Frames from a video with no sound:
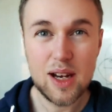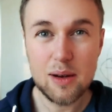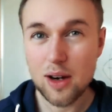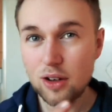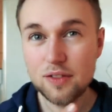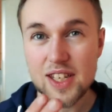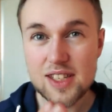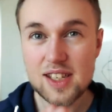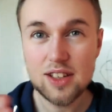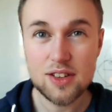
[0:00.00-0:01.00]
All of
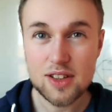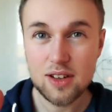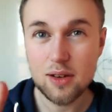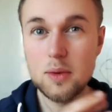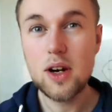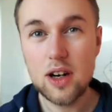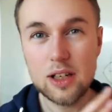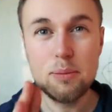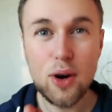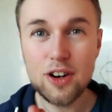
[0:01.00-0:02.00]
these signals are
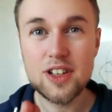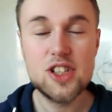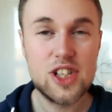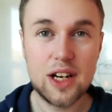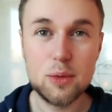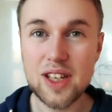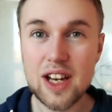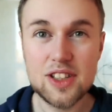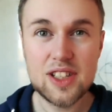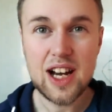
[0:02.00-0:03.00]
in part shared with
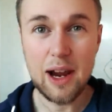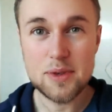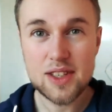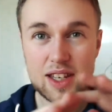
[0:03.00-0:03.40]
other types.